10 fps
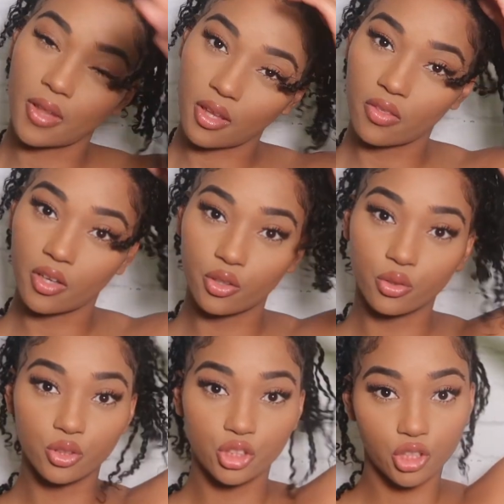and there
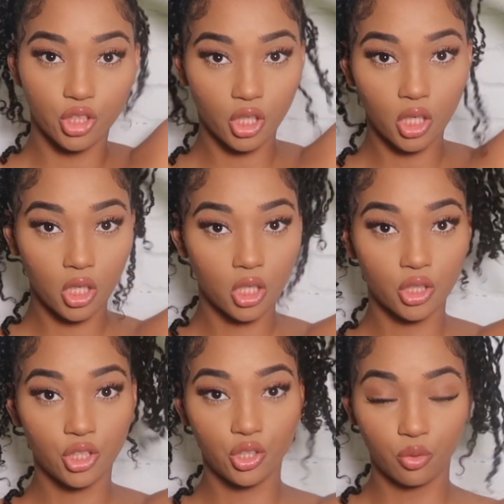goes your
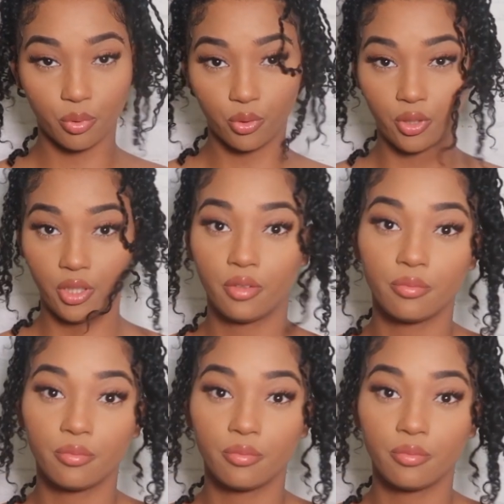cute pony.